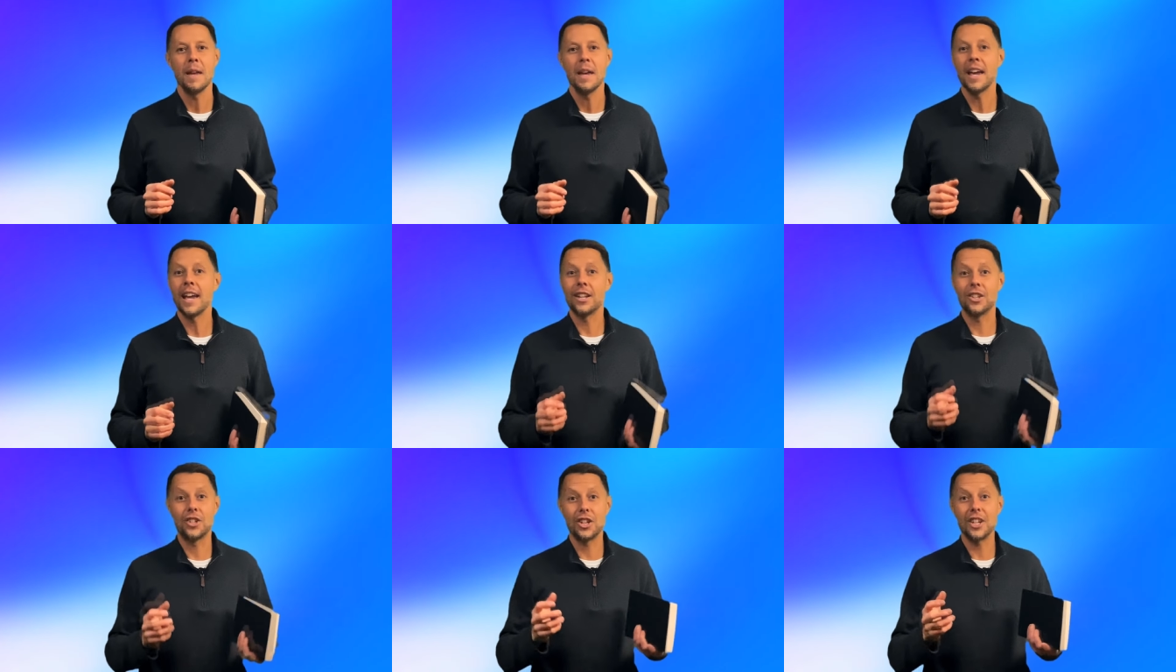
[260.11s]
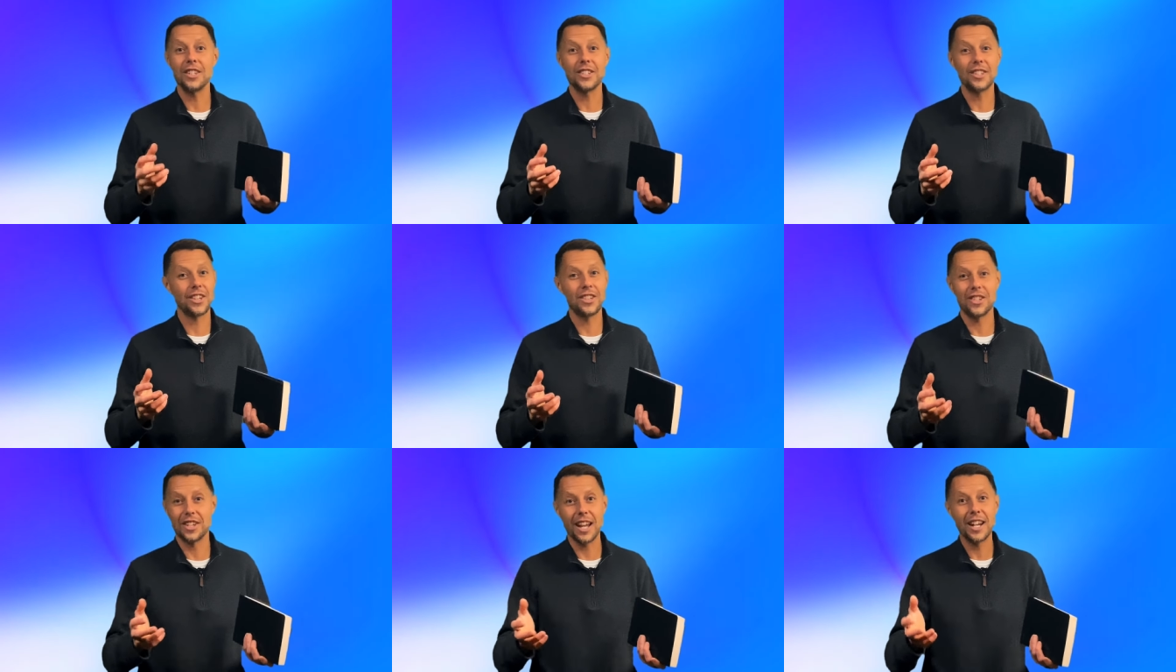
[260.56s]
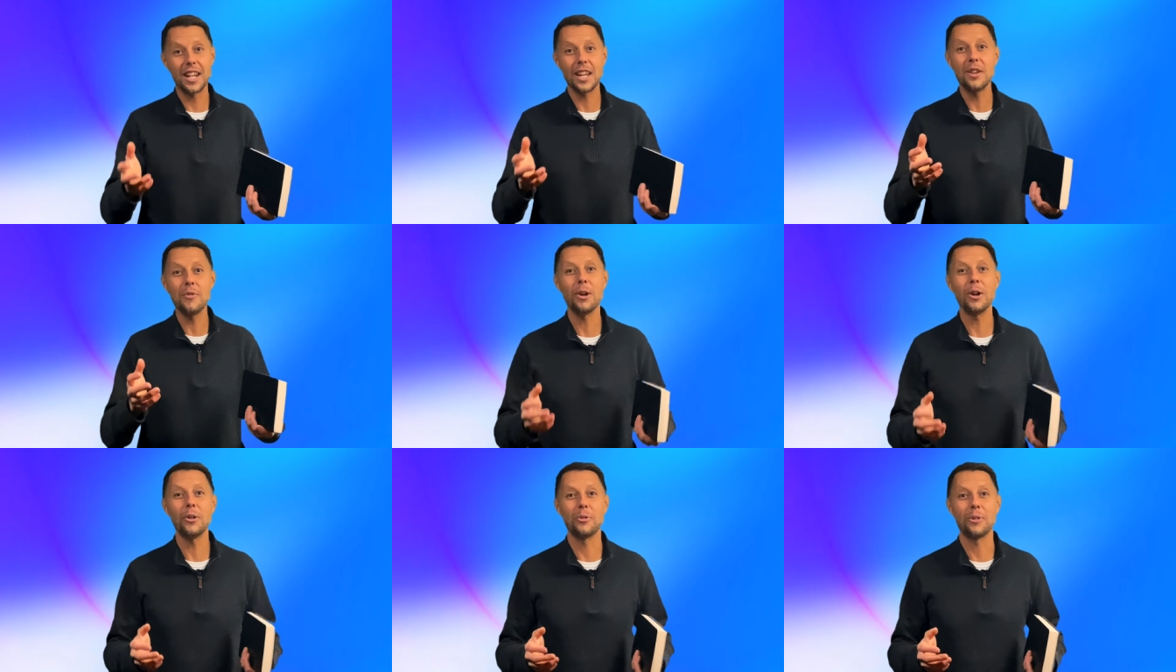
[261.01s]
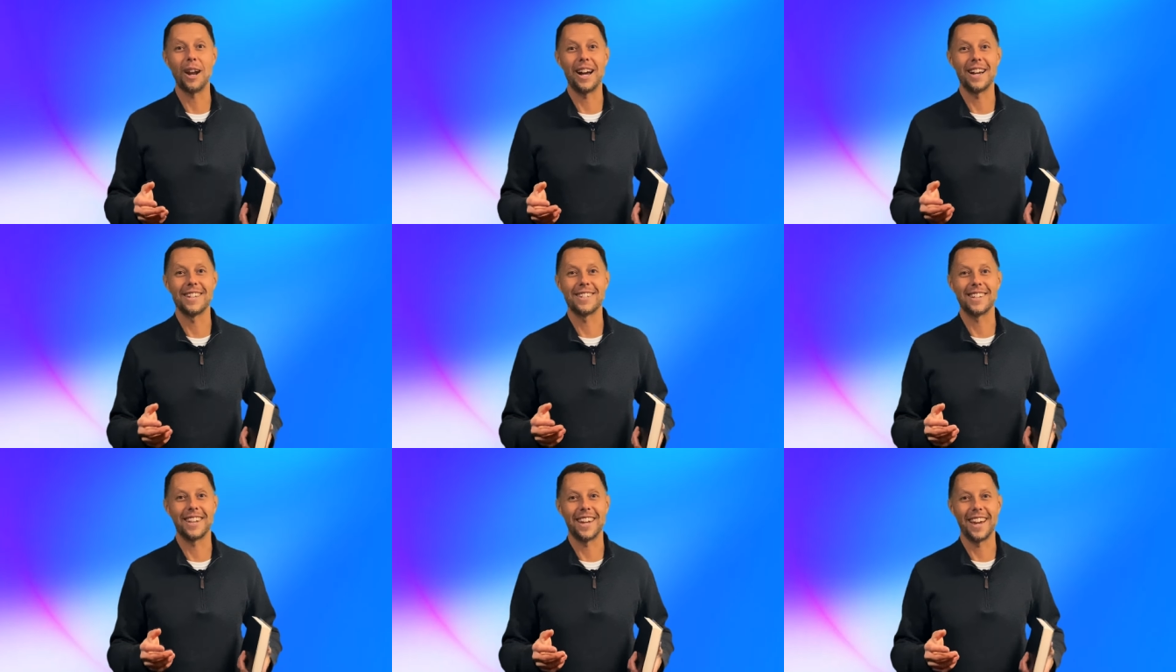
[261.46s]
And Jesus said he will
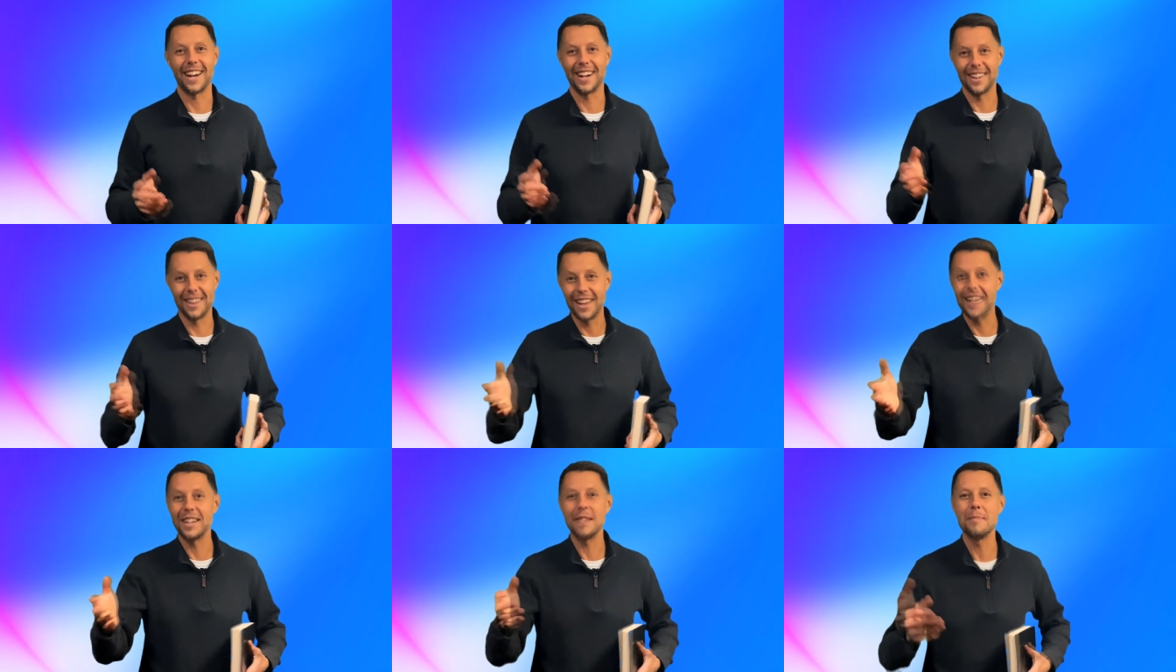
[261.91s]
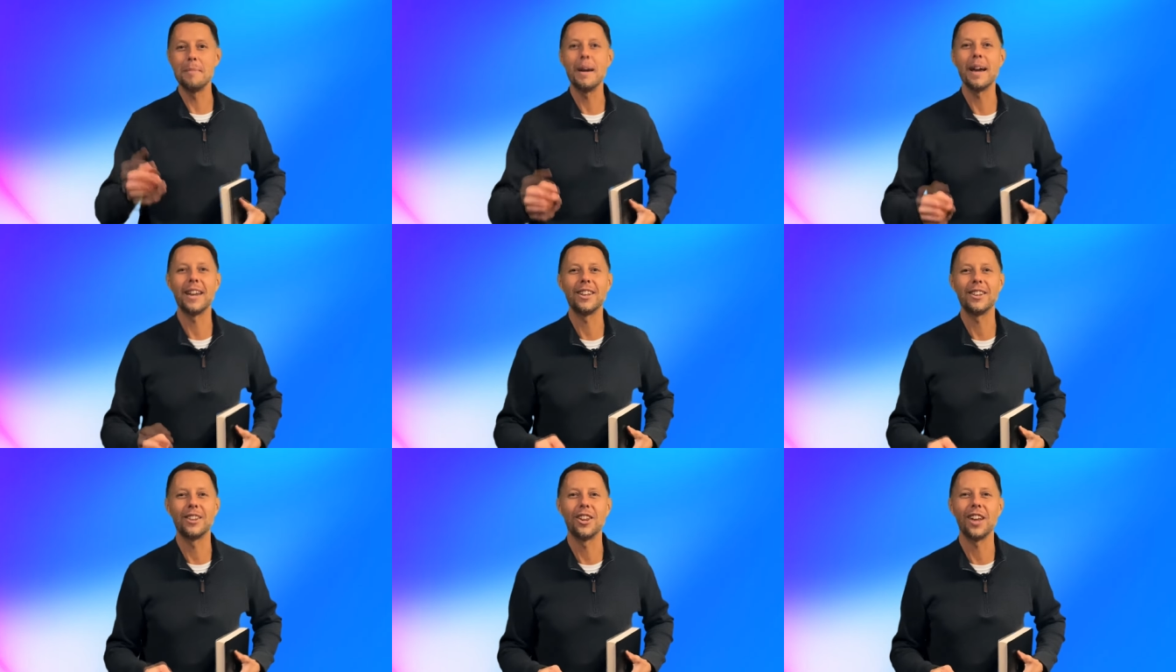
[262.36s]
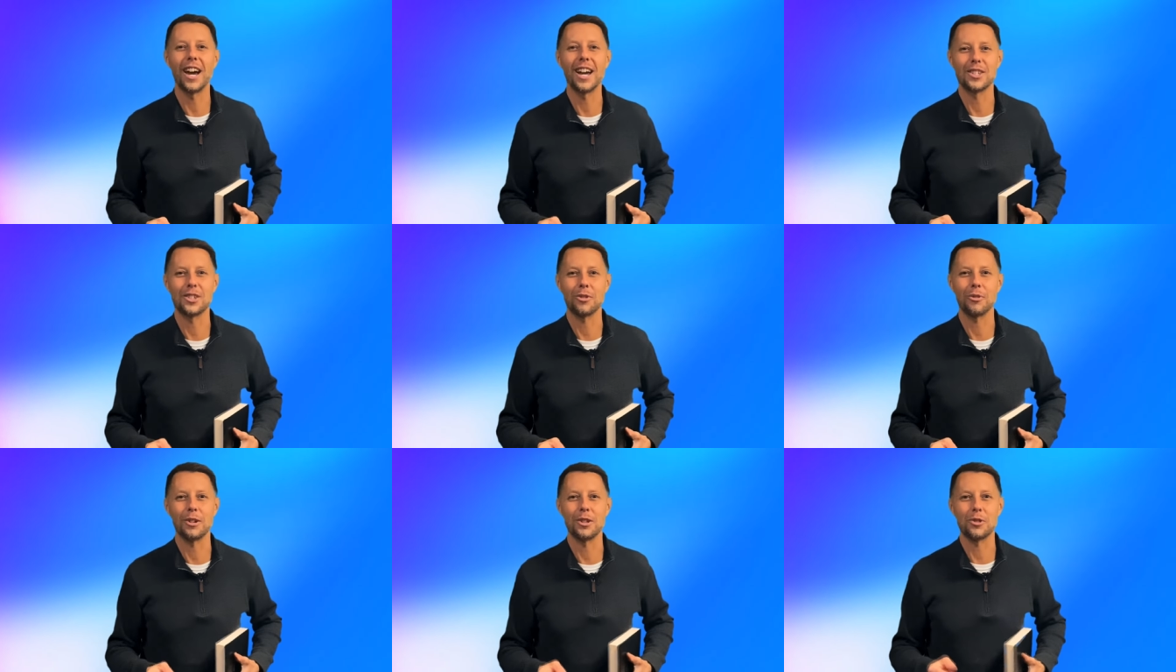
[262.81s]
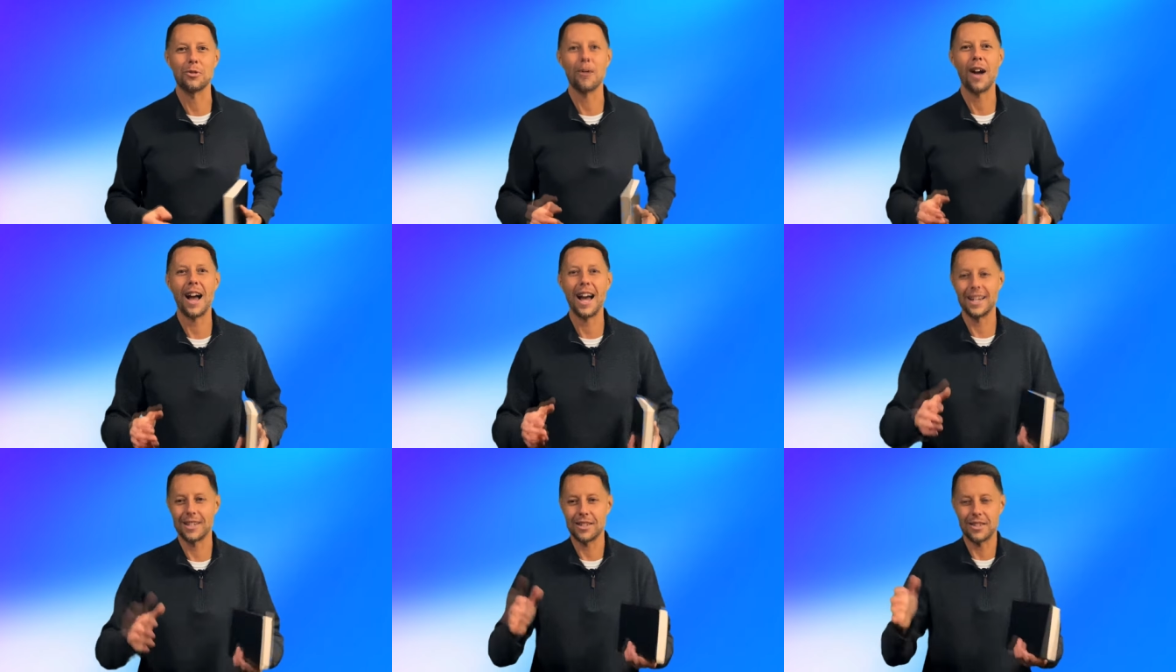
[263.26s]
rise again. And then he made Lazarus
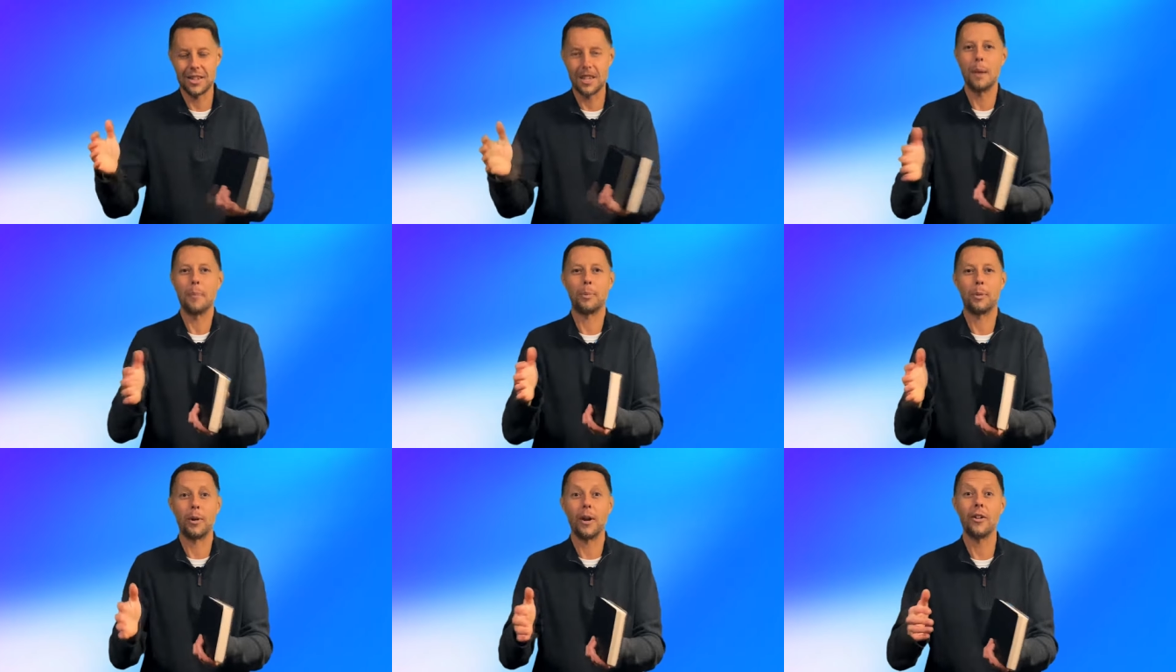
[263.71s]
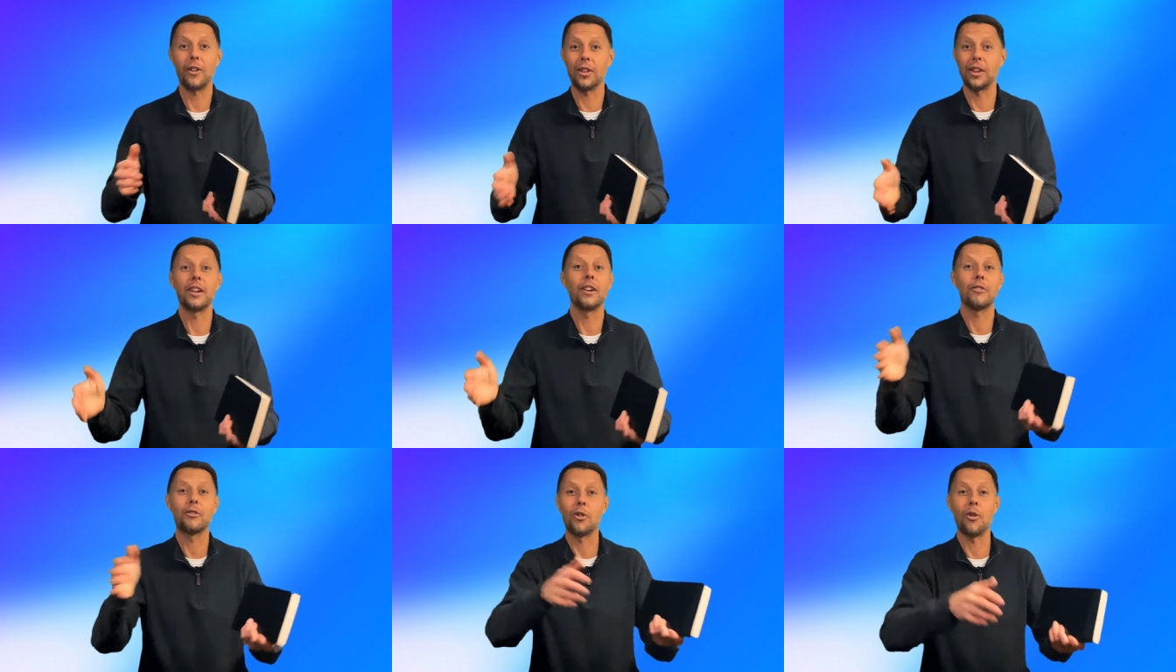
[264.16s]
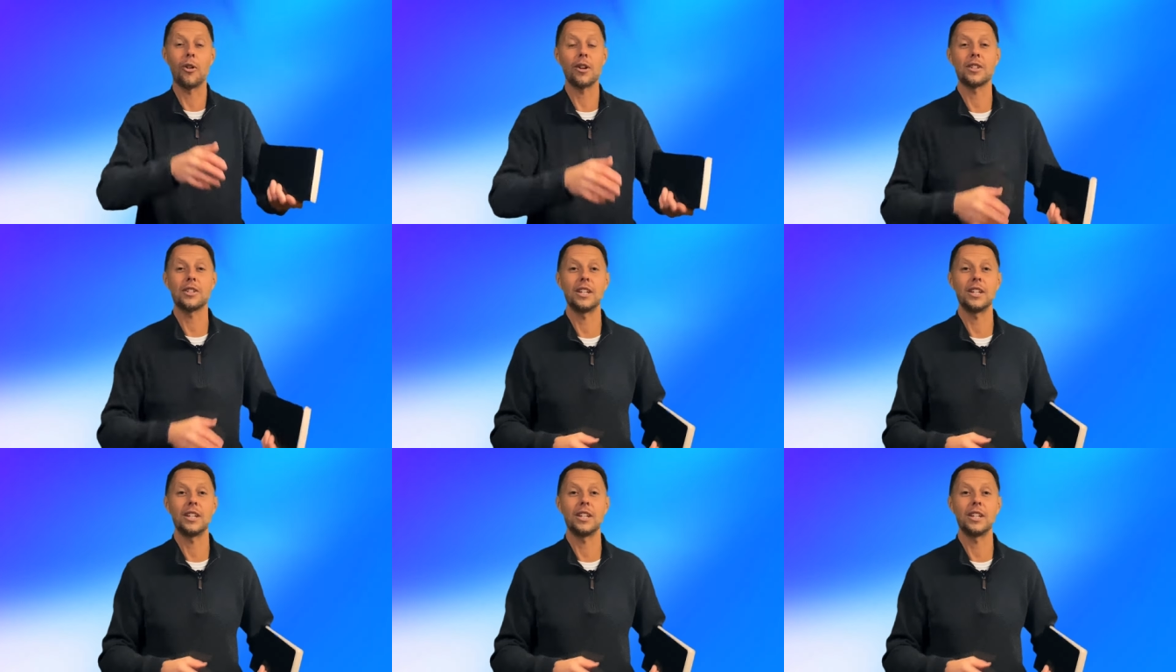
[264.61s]
rise temporarily, of course.